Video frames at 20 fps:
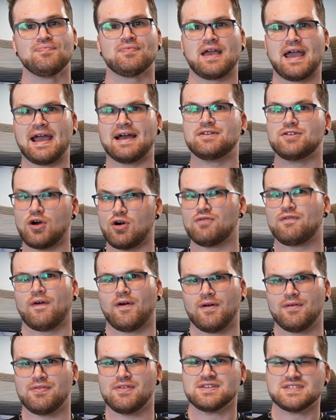and
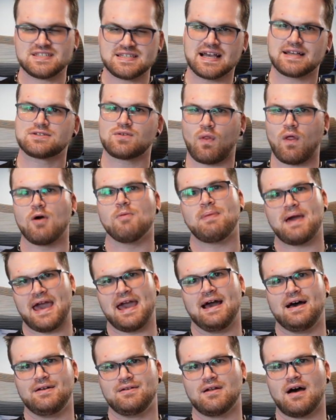over the
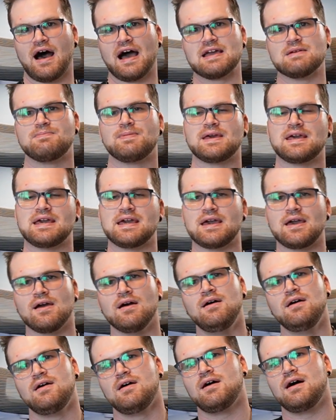6LoWPAN IP
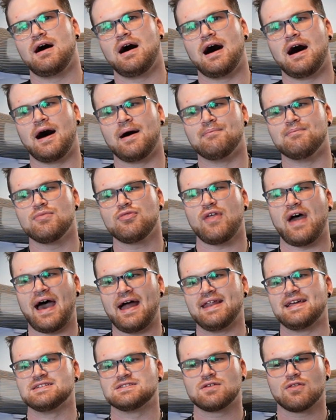
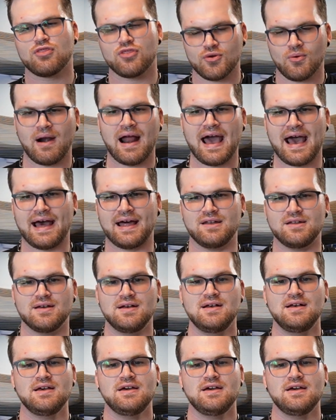that is Thread.